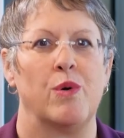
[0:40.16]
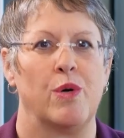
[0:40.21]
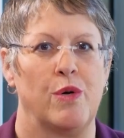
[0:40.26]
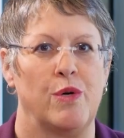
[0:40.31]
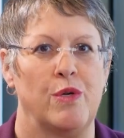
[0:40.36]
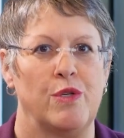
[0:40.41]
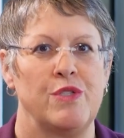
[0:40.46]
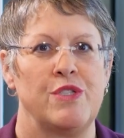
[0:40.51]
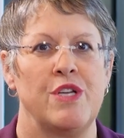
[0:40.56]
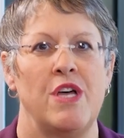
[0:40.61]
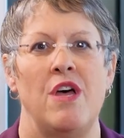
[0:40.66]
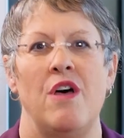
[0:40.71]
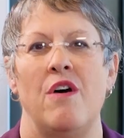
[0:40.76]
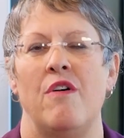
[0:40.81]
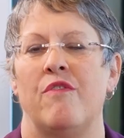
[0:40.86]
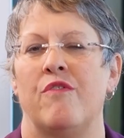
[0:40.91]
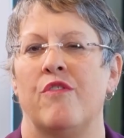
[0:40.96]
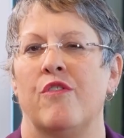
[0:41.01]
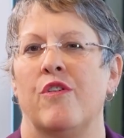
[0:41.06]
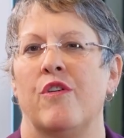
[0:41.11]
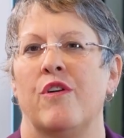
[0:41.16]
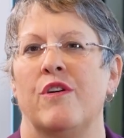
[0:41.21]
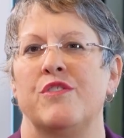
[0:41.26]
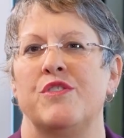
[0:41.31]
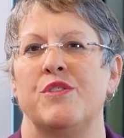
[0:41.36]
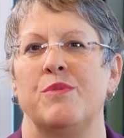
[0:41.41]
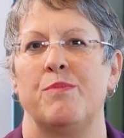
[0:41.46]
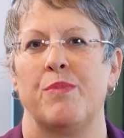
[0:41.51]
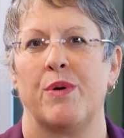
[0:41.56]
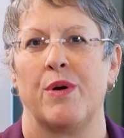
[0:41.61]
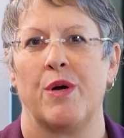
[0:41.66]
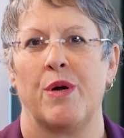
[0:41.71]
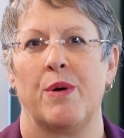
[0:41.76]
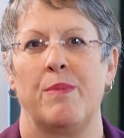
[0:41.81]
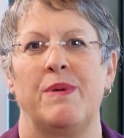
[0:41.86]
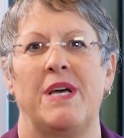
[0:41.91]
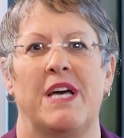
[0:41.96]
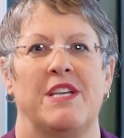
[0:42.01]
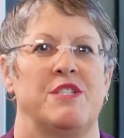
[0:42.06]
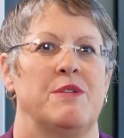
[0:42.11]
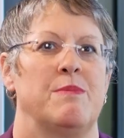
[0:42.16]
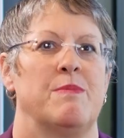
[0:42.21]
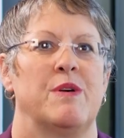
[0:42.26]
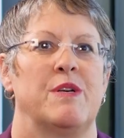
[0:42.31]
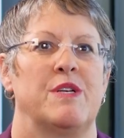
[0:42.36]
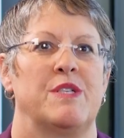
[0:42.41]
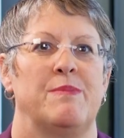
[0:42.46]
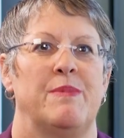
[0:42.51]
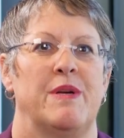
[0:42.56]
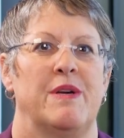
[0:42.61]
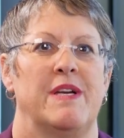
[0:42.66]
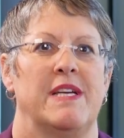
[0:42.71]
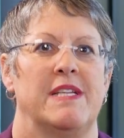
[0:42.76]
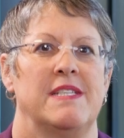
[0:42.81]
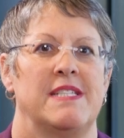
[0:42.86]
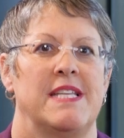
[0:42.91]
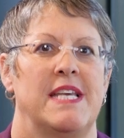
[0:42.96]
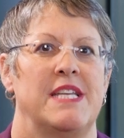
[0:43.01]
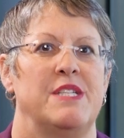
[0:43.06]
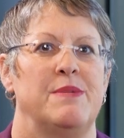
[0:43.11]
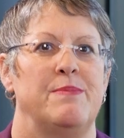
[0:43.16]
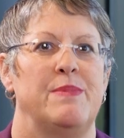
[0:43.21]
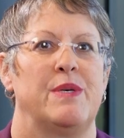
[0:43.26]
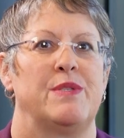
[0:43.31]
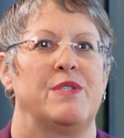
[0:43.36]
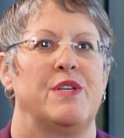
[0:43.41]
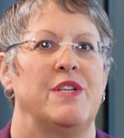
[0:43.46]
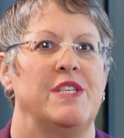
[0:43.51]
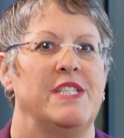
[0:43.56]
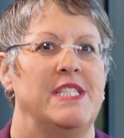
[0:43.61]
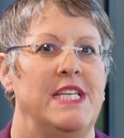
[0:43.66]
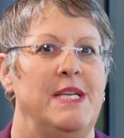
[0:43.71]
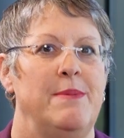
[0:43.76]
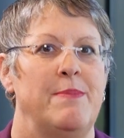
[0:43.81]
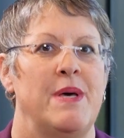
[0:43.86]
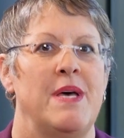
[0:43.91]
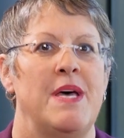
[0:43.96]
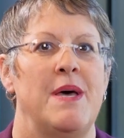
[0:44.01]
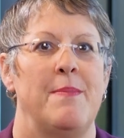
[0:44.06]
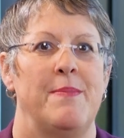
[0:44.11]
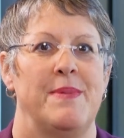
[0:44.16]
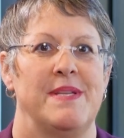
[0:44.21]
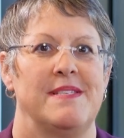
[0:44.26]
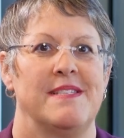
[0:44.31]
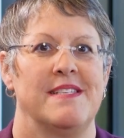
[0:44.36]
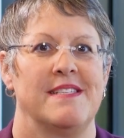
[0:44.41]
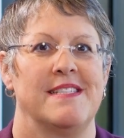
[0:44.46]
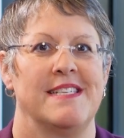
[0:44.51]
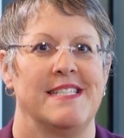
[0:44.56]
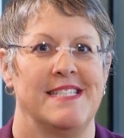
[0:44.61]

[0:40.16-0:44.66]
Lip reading: worlds for a superb customer experience that is built on deep business